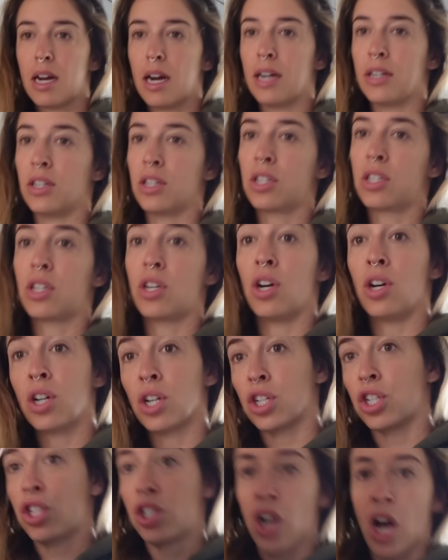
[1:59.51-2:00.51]
I just took
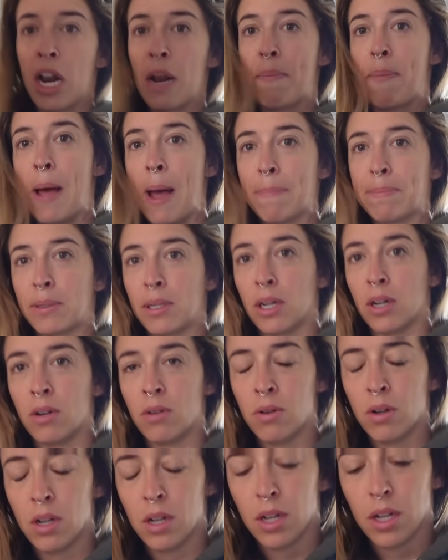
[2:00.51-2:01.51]
a shot of
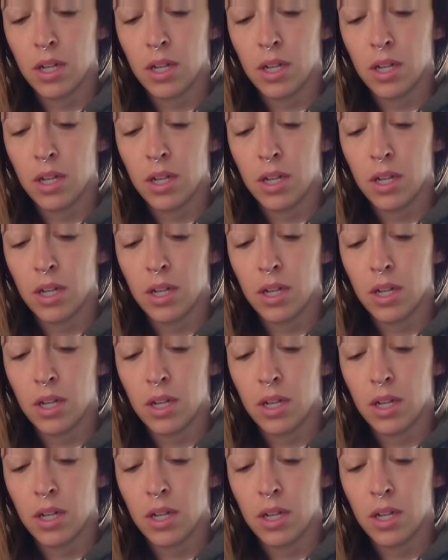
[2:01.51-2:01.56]
Pepto.